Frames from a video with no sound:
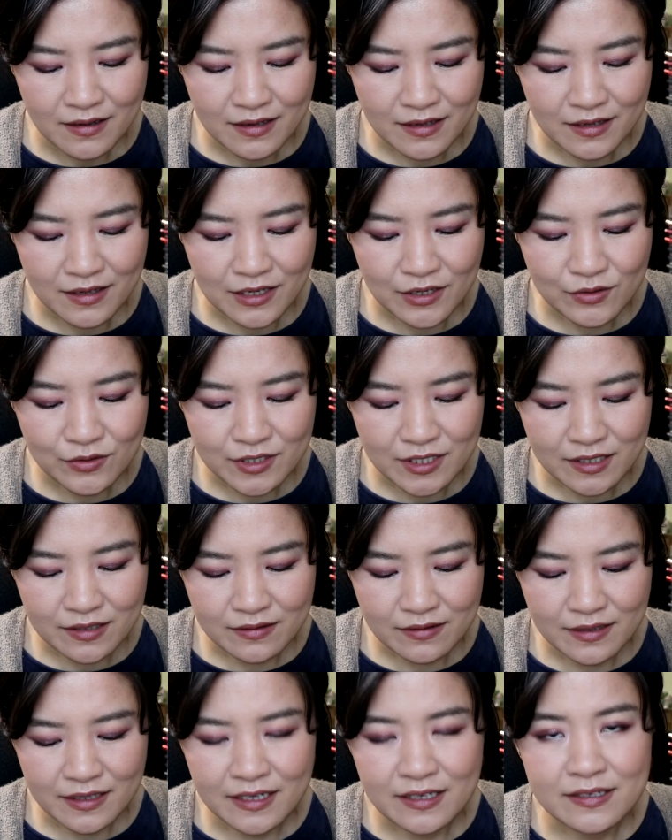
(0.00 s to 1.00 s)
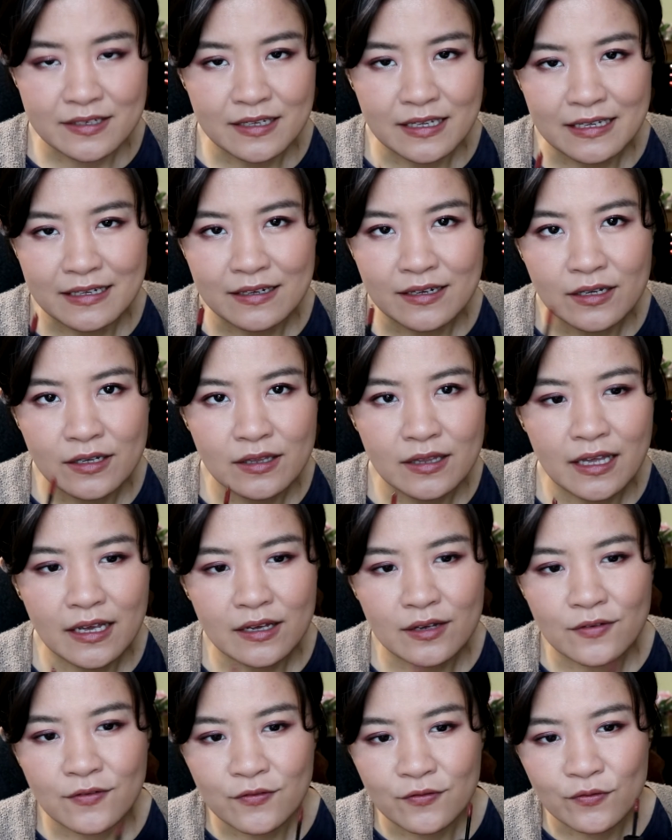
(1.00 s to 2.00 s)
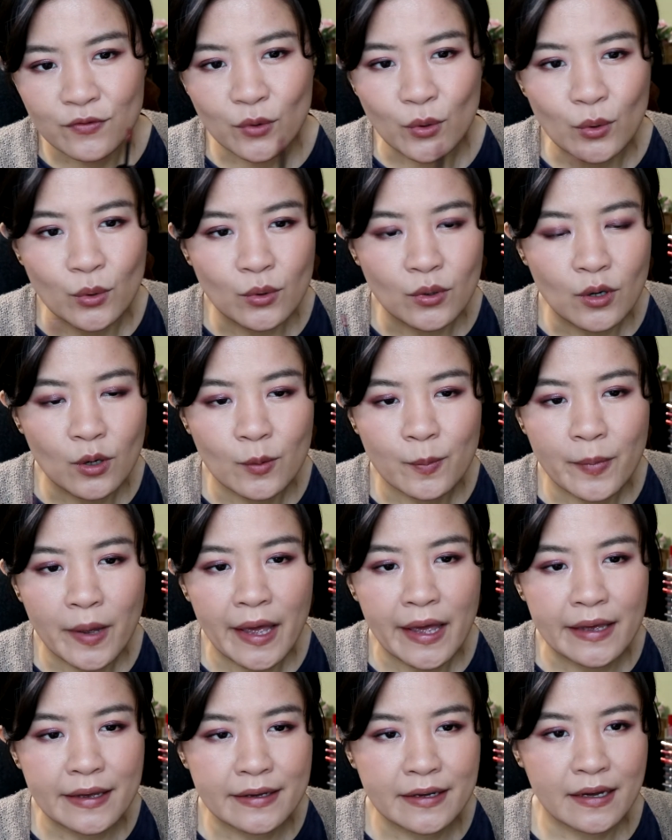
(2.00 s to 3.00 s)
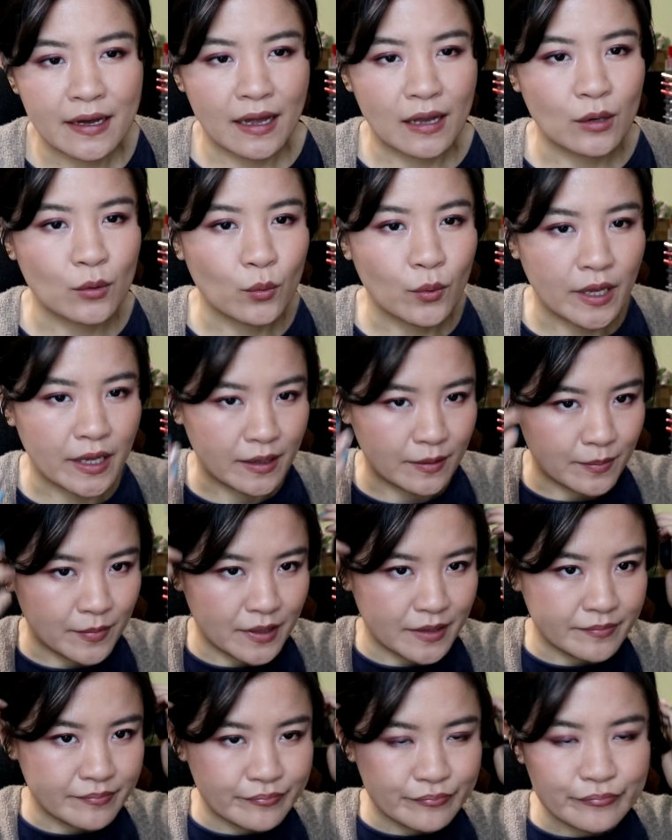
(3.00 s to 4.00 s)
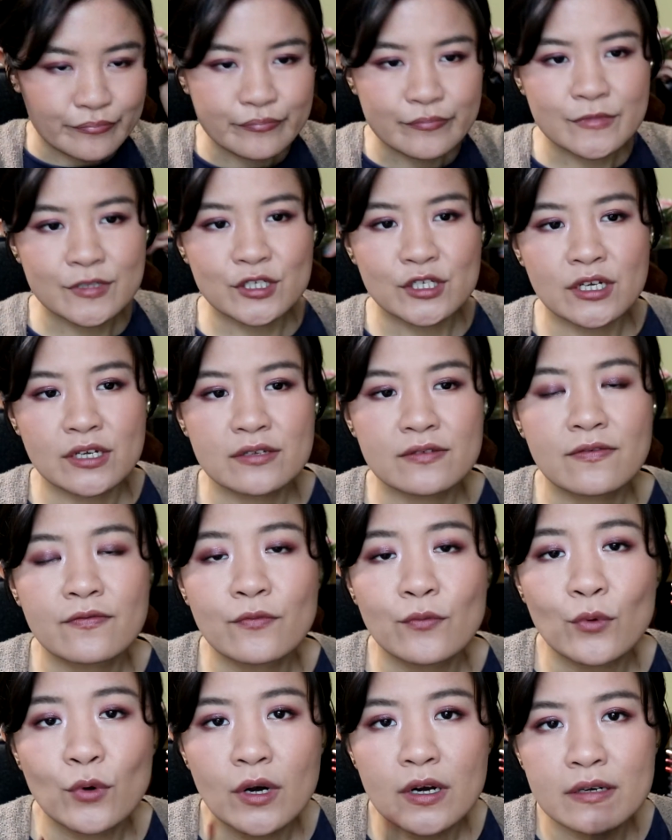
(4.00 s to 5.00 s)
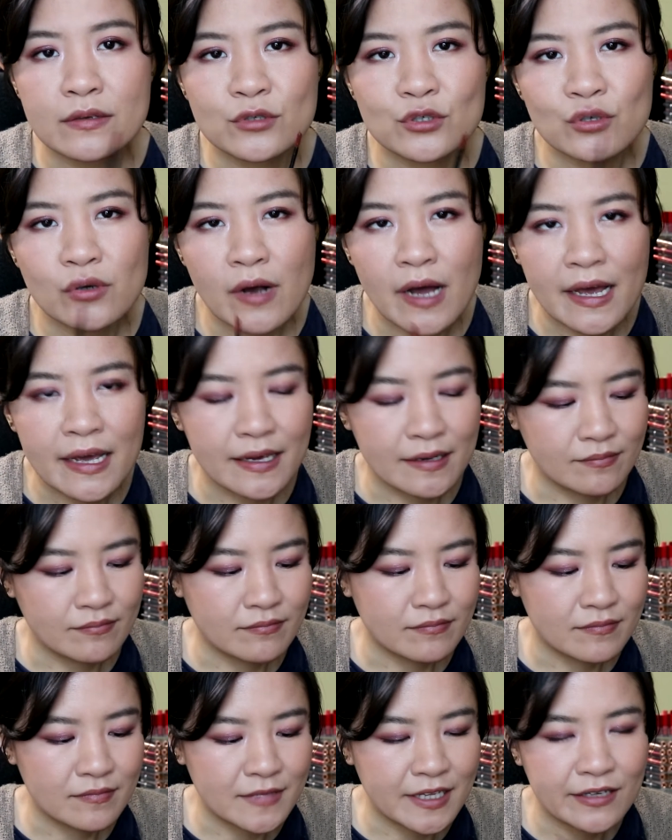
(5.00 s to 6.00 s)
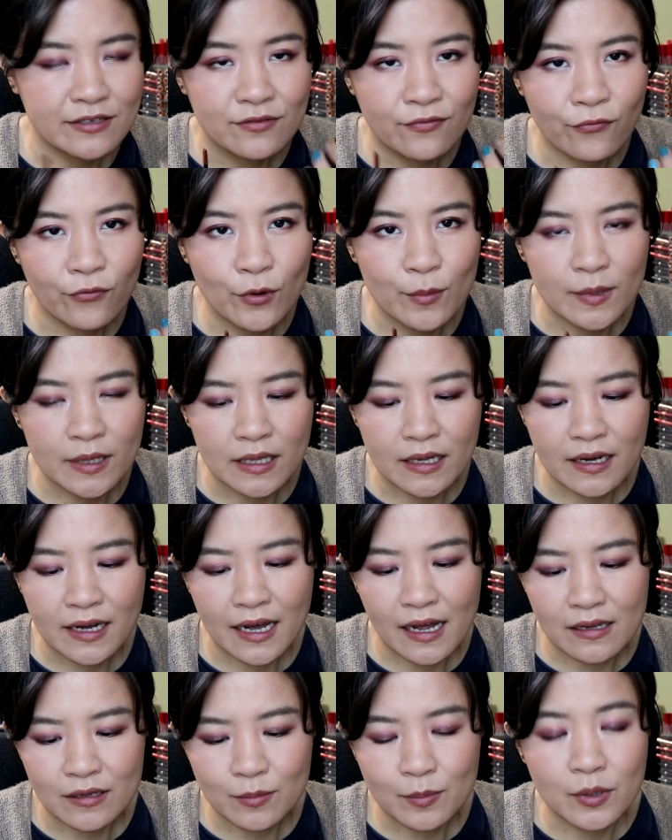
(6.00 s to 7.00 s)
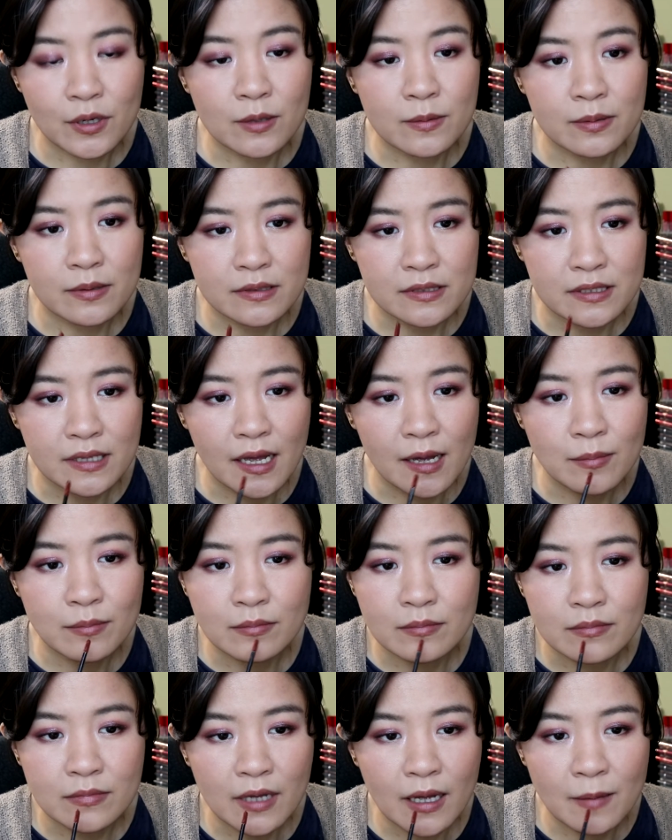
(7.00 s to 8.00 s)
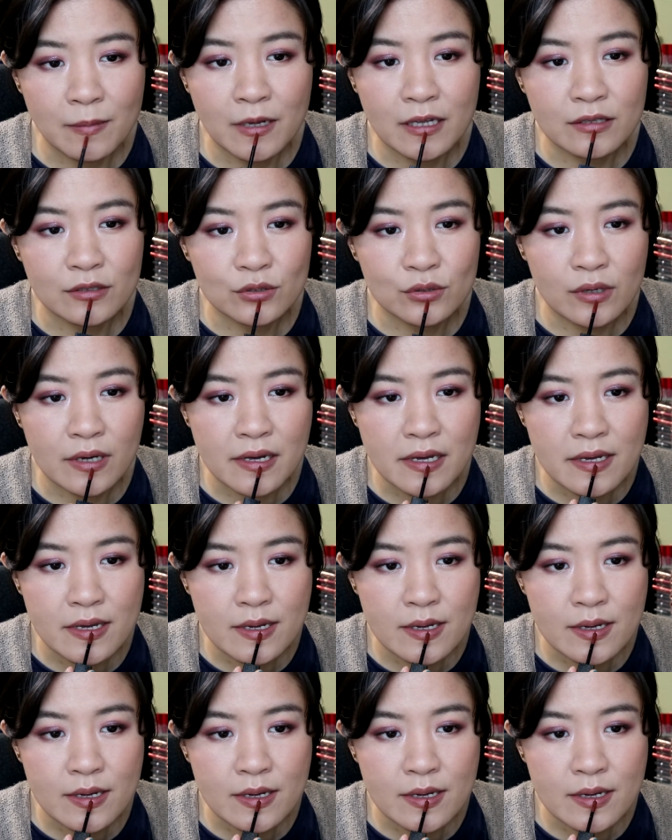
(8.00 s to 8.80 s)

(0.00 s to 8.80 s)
using this in a like full opaque kind of way. But just for trying this formula kind of purpose, I'm gonna try.